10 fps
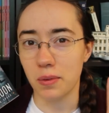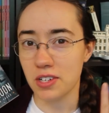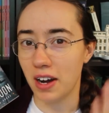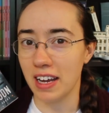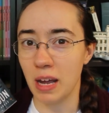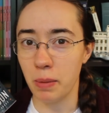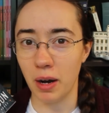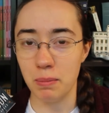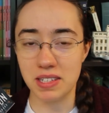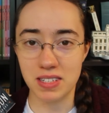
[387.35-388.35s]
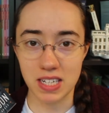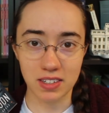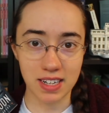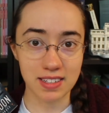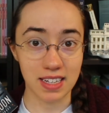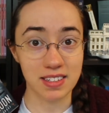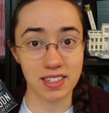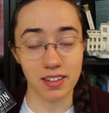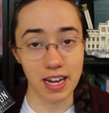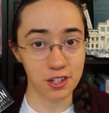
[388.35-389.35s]
talking about mysterious
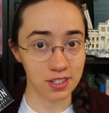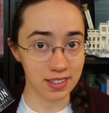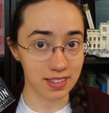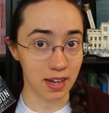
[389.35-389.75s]
installations